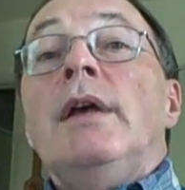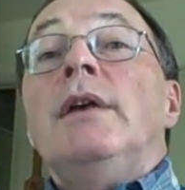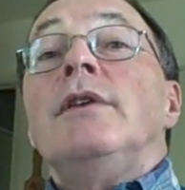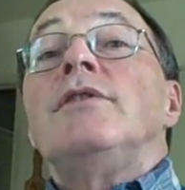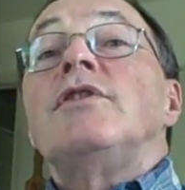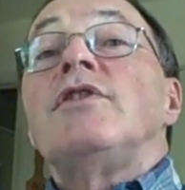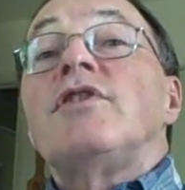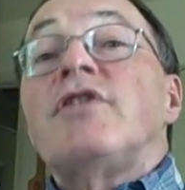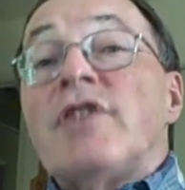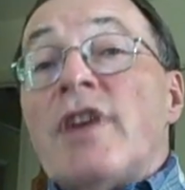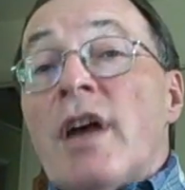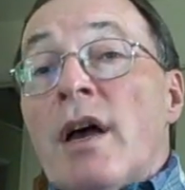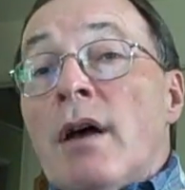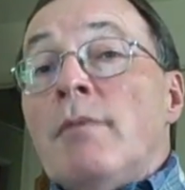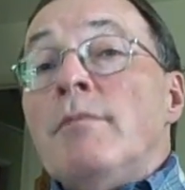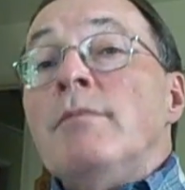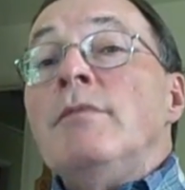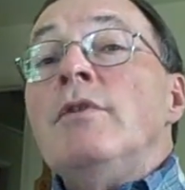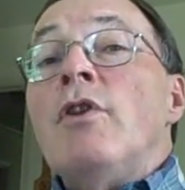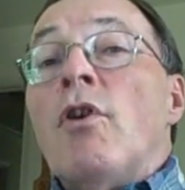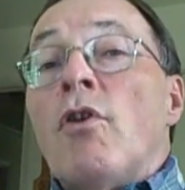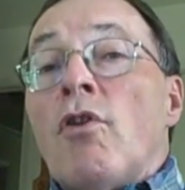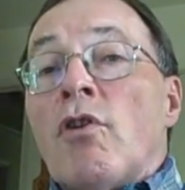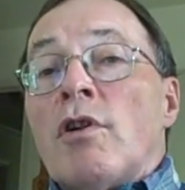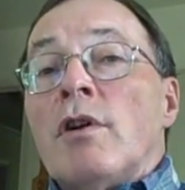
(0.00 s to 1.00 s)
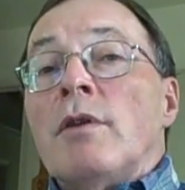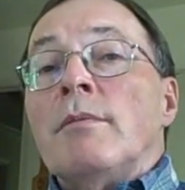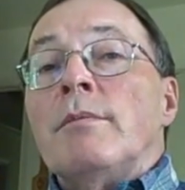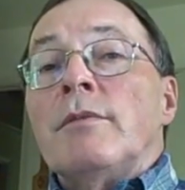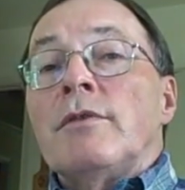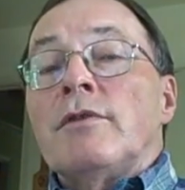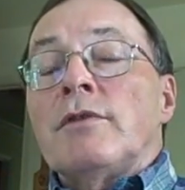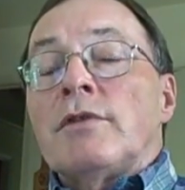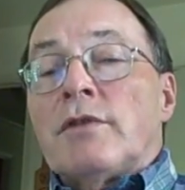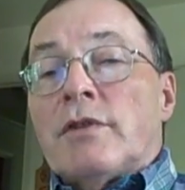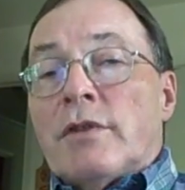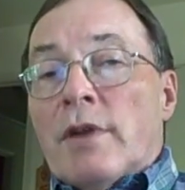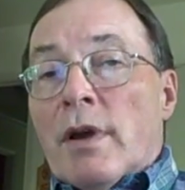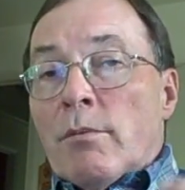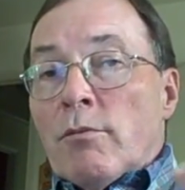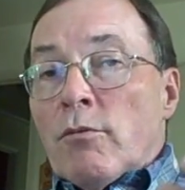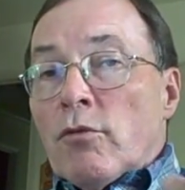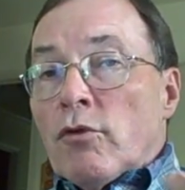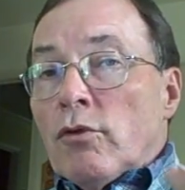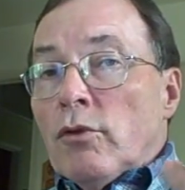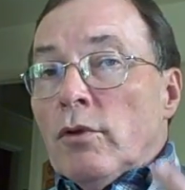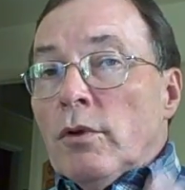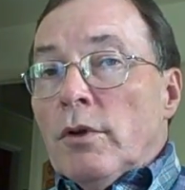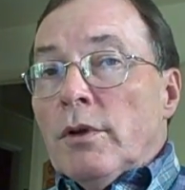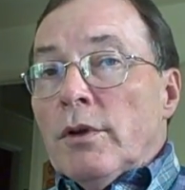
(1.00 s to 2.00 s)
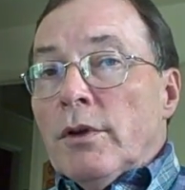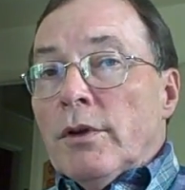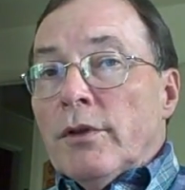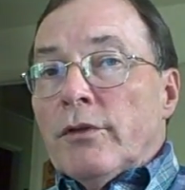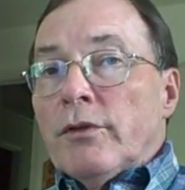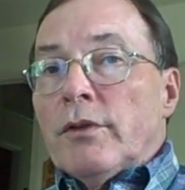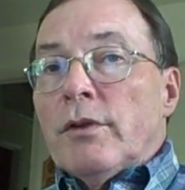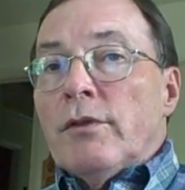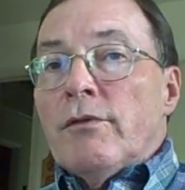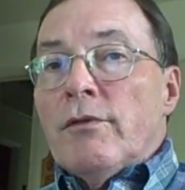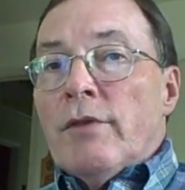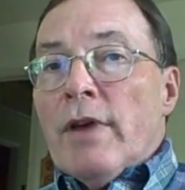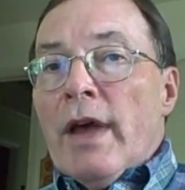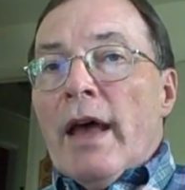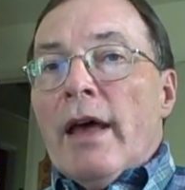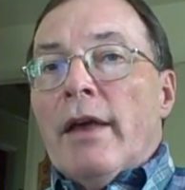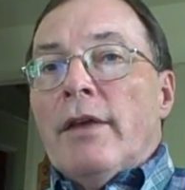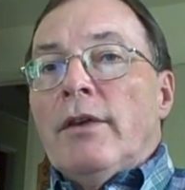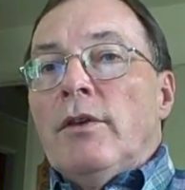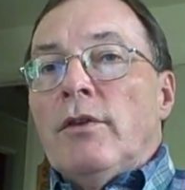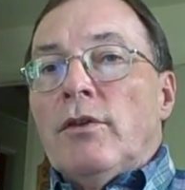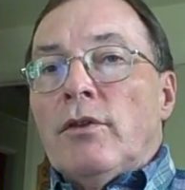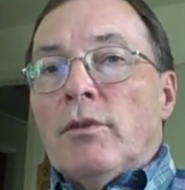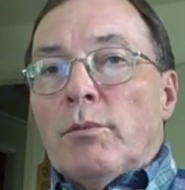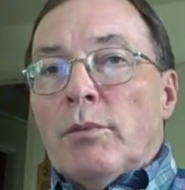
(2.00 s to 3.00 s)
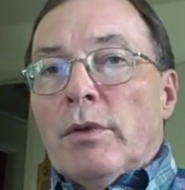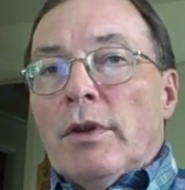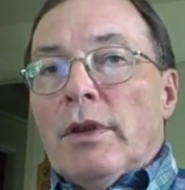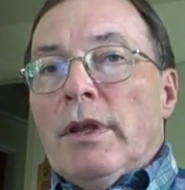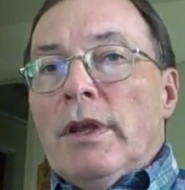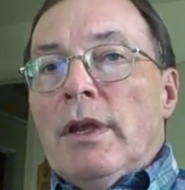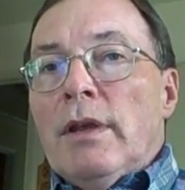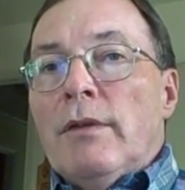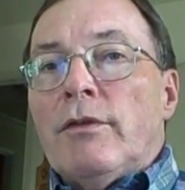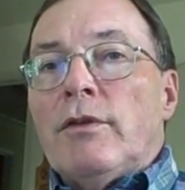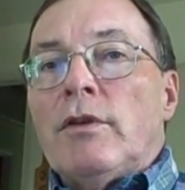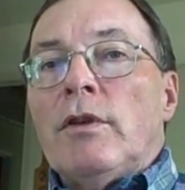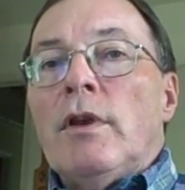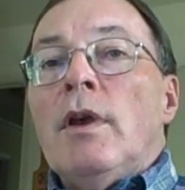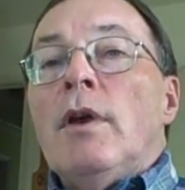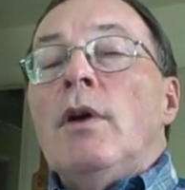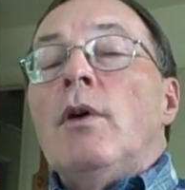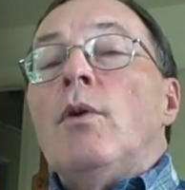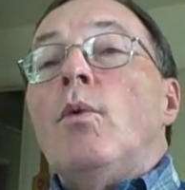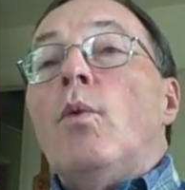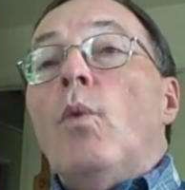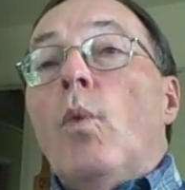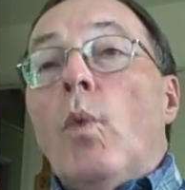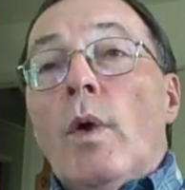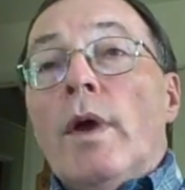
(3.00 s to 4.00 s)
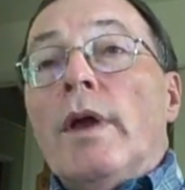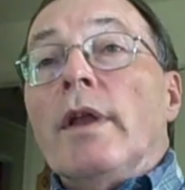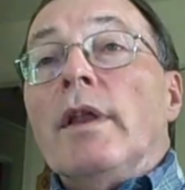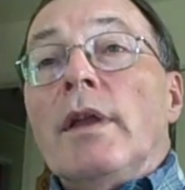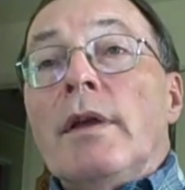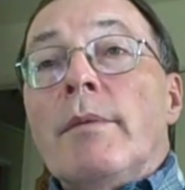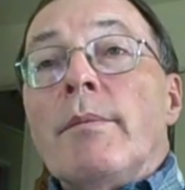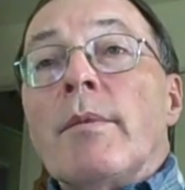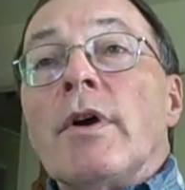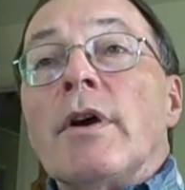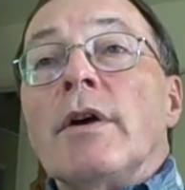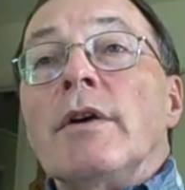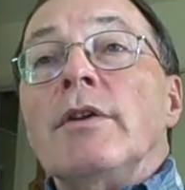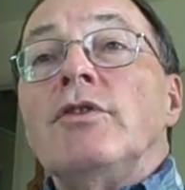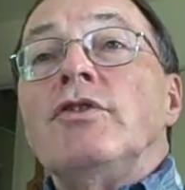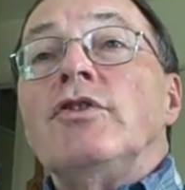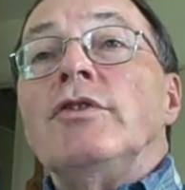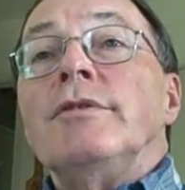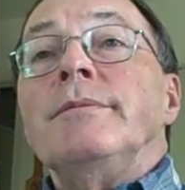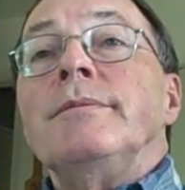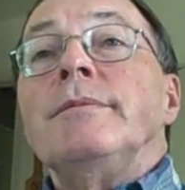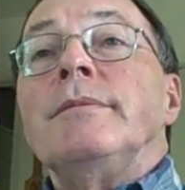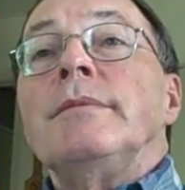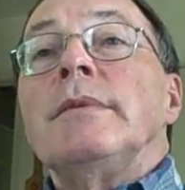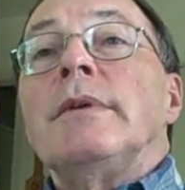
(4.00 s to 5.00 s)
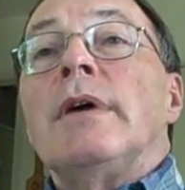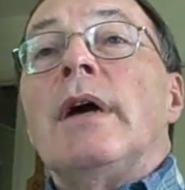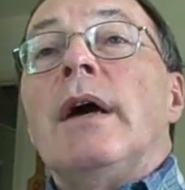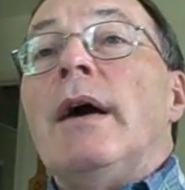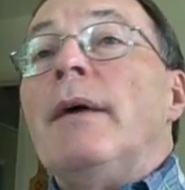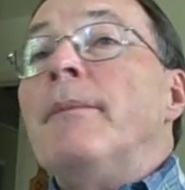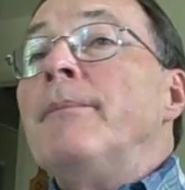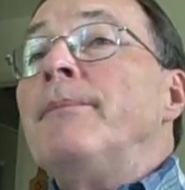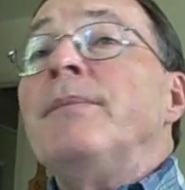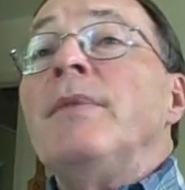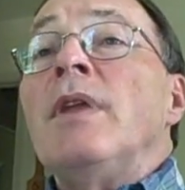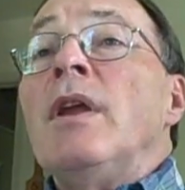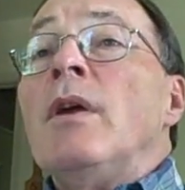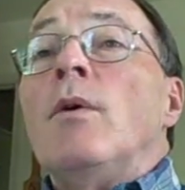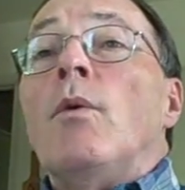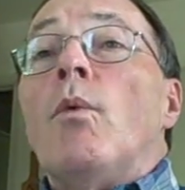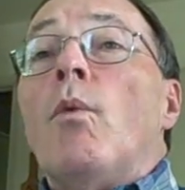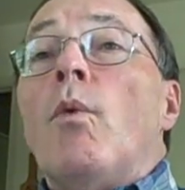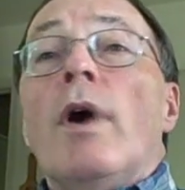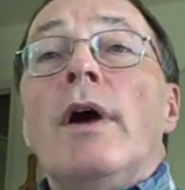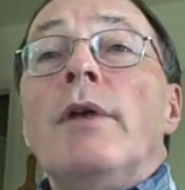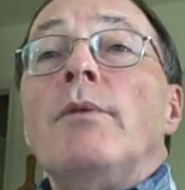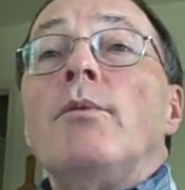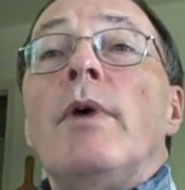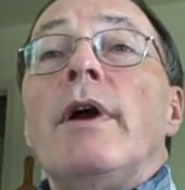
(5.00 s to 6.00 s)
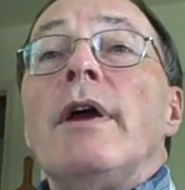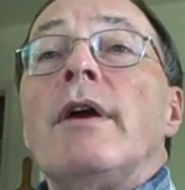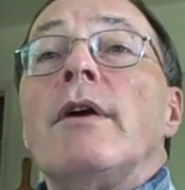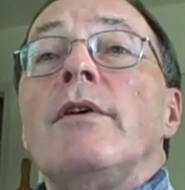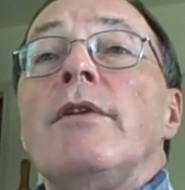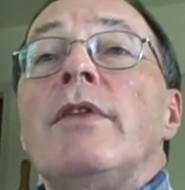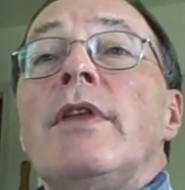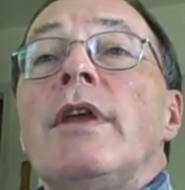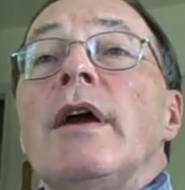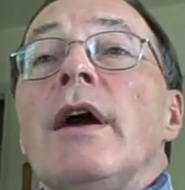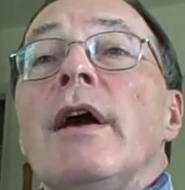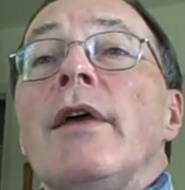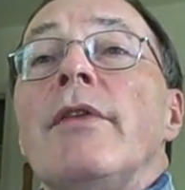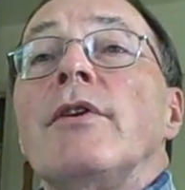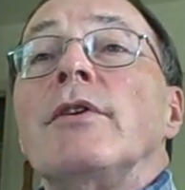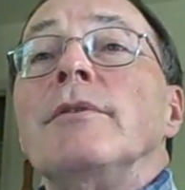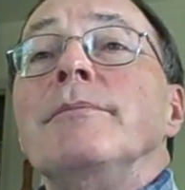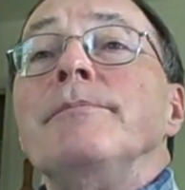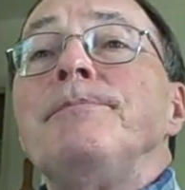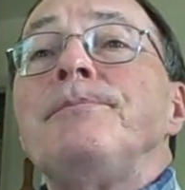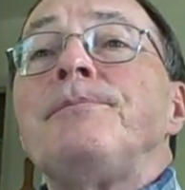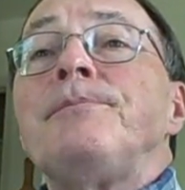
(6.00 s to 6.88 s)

some norms, some rules and values and beliefs will emerge one way or the other.